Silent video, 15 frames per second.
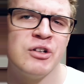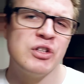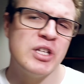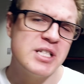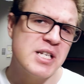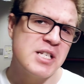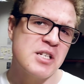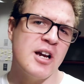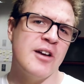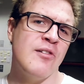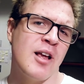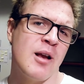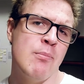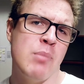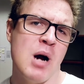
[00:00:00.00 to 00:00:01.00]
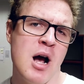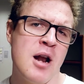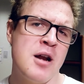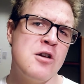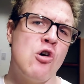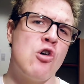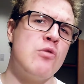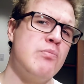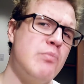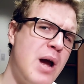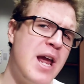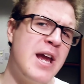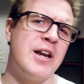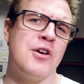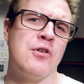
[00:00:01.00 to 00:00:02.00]
this is kind of like bun or
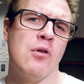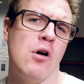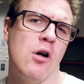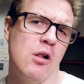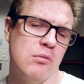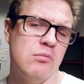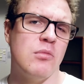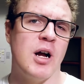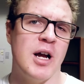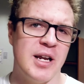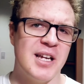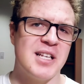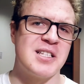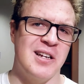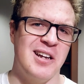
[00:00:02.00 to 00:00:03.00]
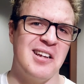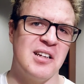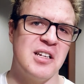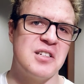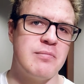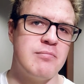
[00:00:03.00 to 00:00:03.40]
baked roll, I guess, in English.